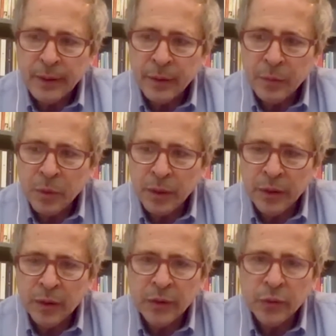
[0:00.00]

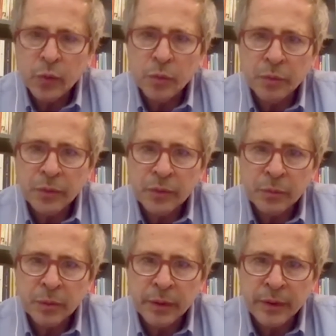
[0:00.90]
molecular swaps
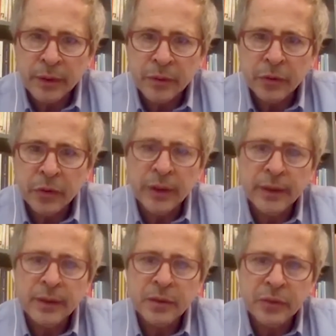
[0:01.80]
for
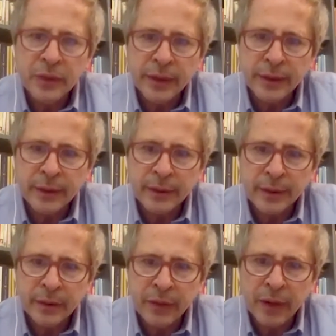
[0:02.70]
identifying
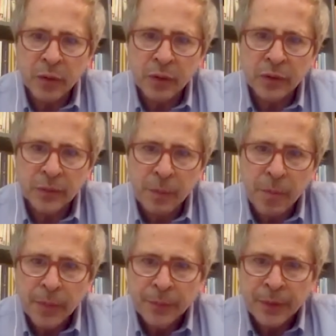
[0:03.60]
the virus
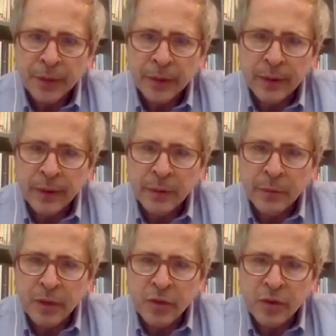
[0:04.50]
in the
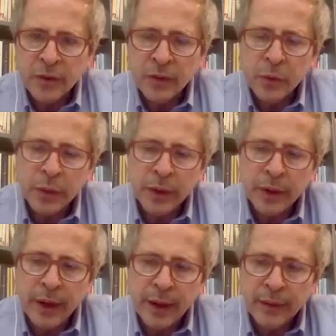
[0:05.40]
patient. So we
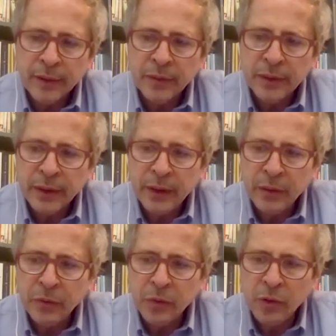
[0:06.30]
are actively
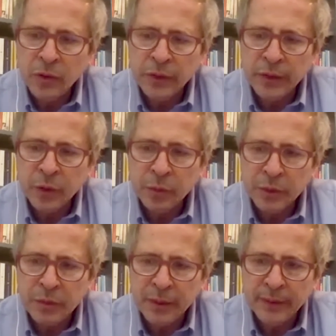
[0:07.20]
involved in
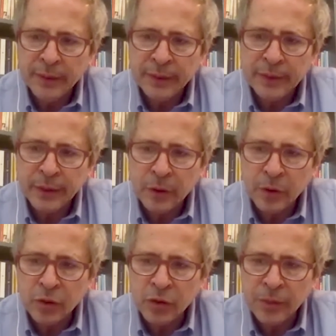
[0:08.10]
optimizing
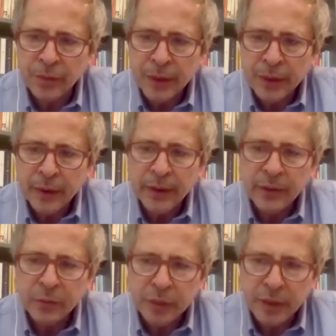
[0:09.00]
technology, in
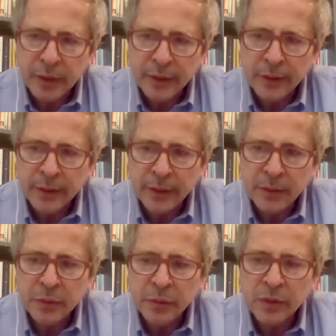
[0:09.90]
expediting
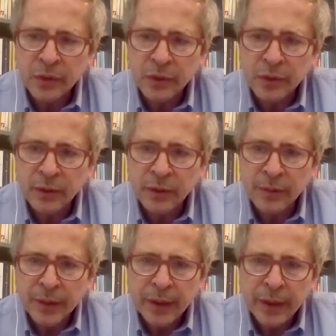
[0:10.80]
time to result,
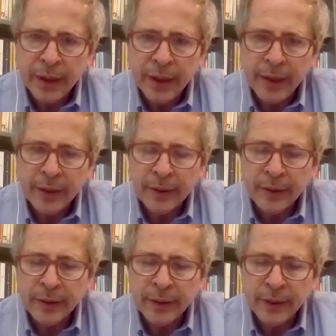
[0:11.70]
and
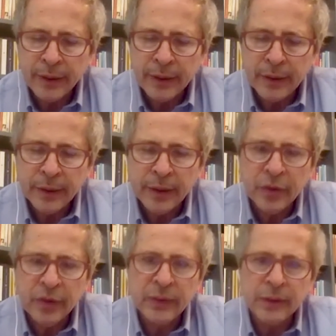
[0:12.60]
in
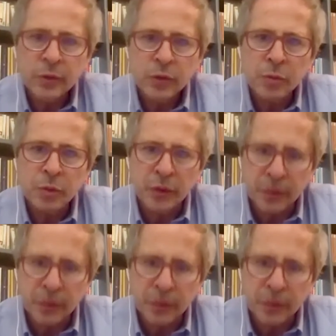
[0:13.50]
increasing throughput.